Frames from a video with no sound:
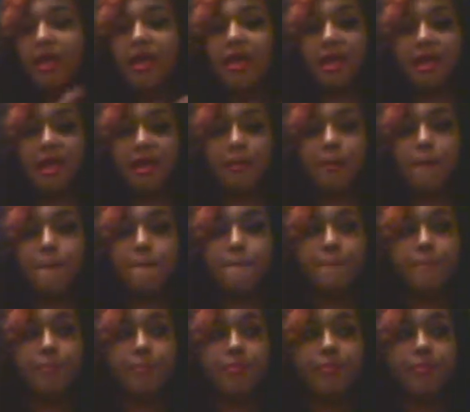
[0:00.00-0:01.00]
and
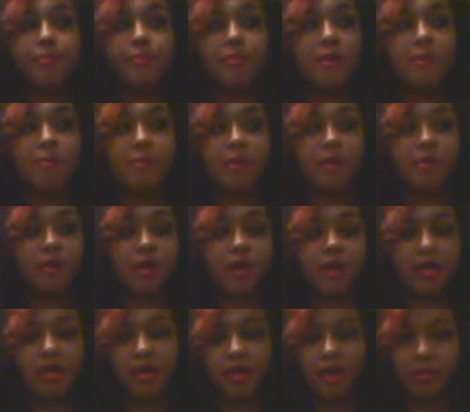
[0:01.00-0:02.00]
people are
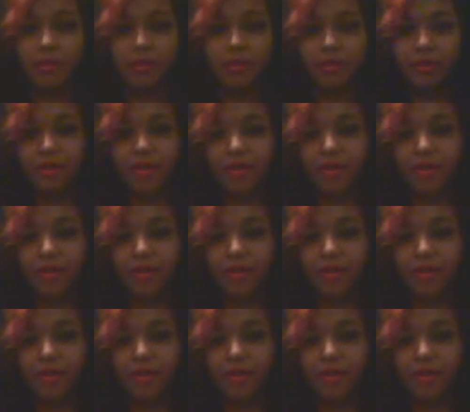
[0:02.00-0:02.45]
on Tumblr.